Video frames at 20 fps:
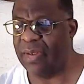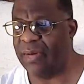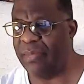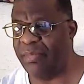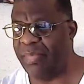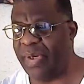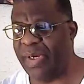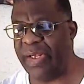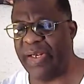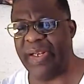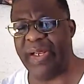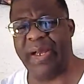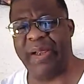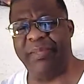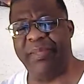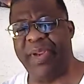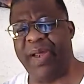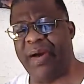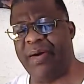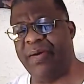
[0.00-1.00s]
But
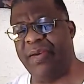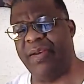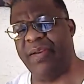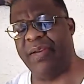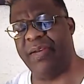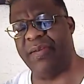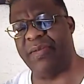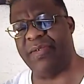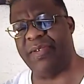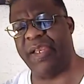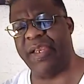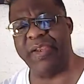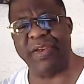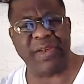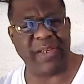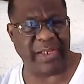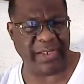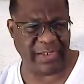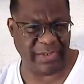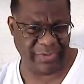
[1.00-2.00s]
I'm not going to tell you
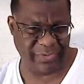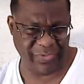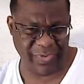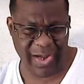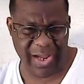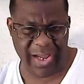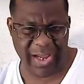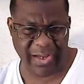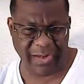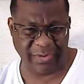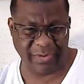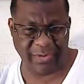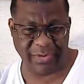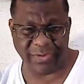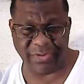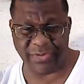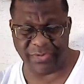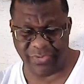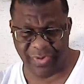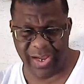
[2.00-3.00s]
not to try.
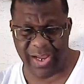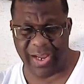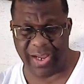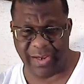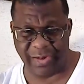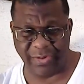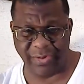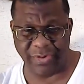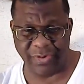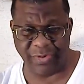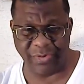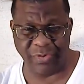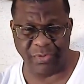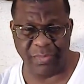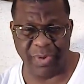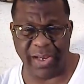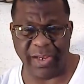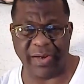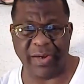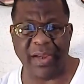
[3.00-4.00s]
Just try. You
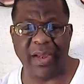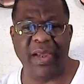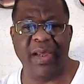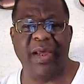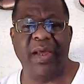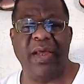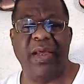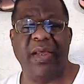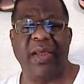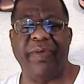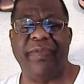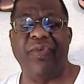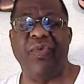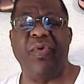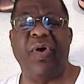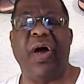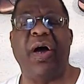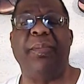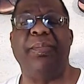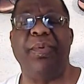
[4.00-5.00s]
might, if
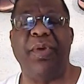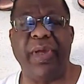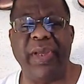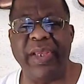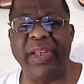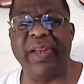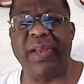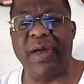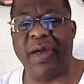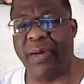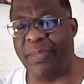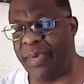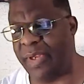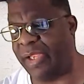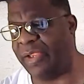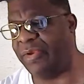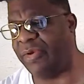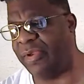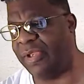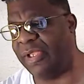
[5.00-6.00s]
you up your income,
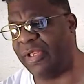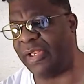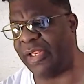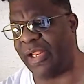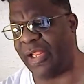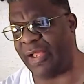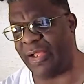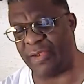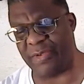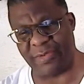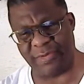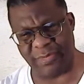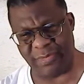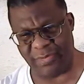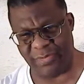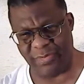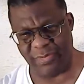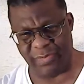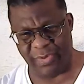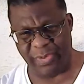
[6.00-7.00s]
man, you can get the house.
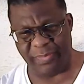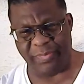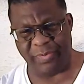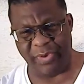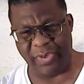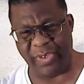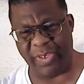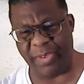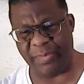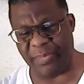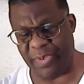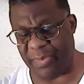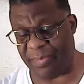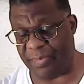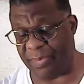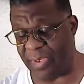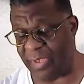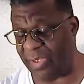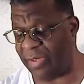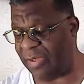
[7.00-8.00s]
If you up
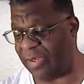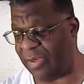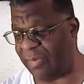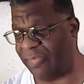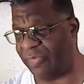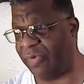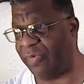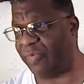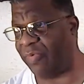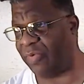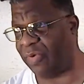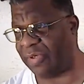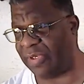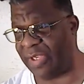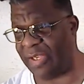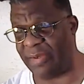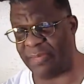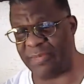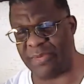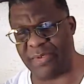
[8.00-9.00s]
your income 3 or 4
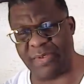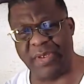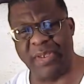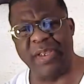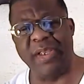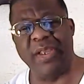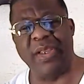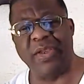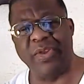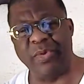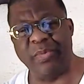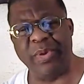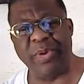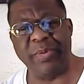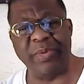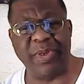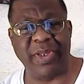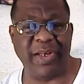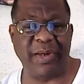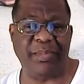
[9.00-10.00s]
times, you'll be
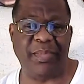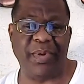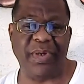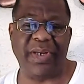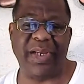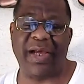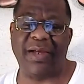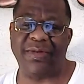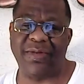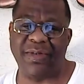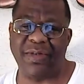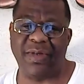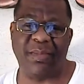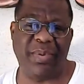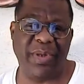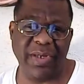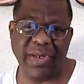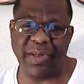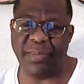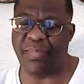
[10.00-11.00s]
able to get it. But the house is
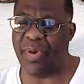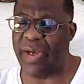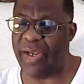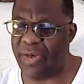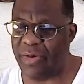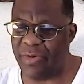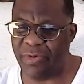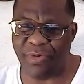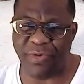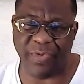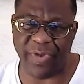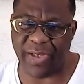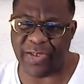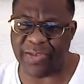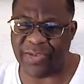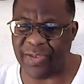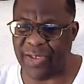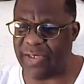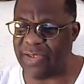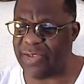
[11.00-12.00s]
completely brand new,
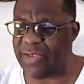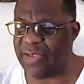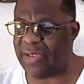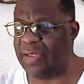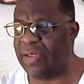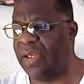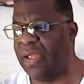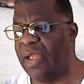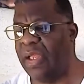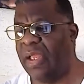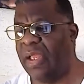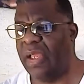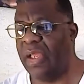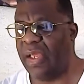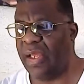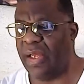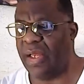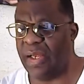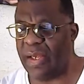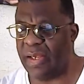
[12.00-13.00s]
2019.
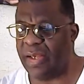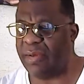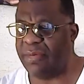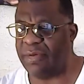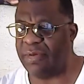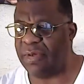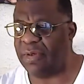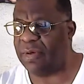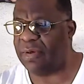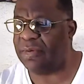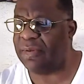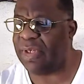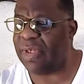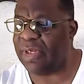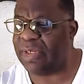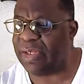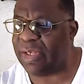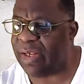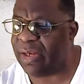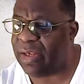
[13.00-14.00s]

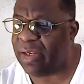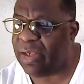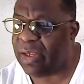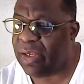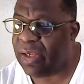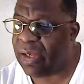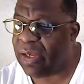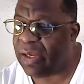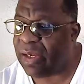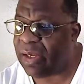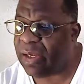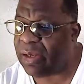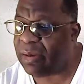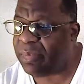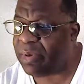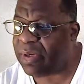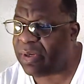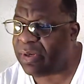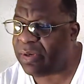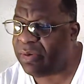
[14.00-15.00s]
Like that.
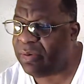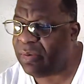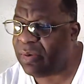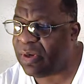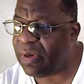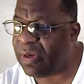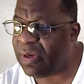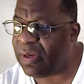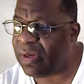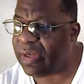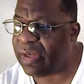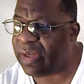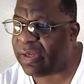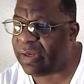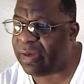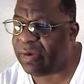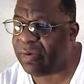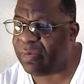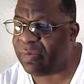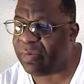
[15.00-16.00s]
But you are a
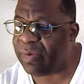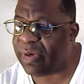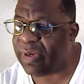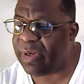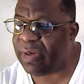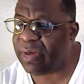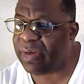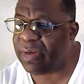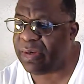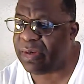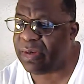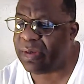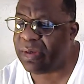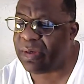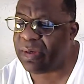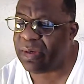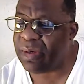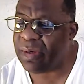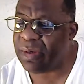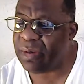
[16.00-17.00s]
great
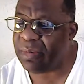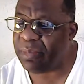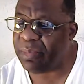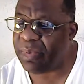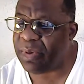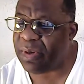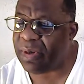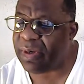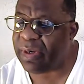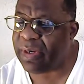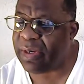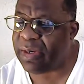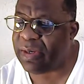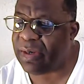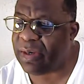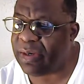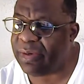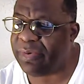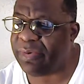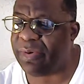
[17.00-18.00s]
bargain
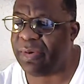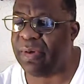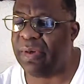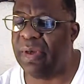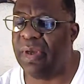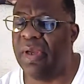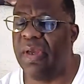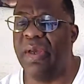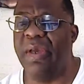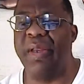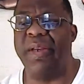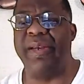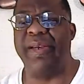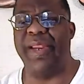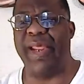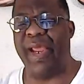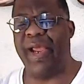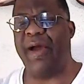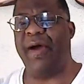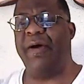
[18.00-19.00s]
hunter.
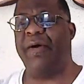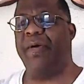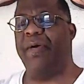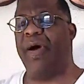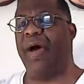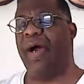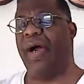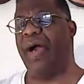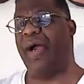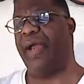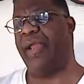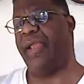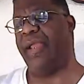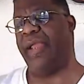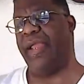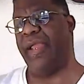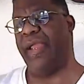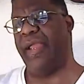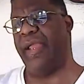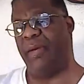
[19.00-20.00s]
Now I
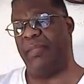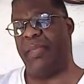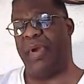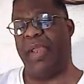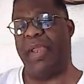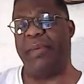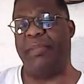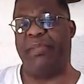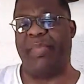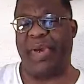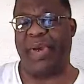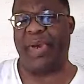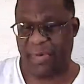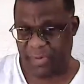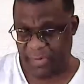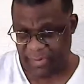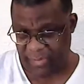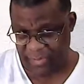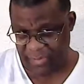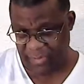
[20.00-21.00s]
am a
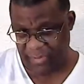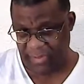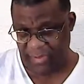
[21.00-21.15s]
better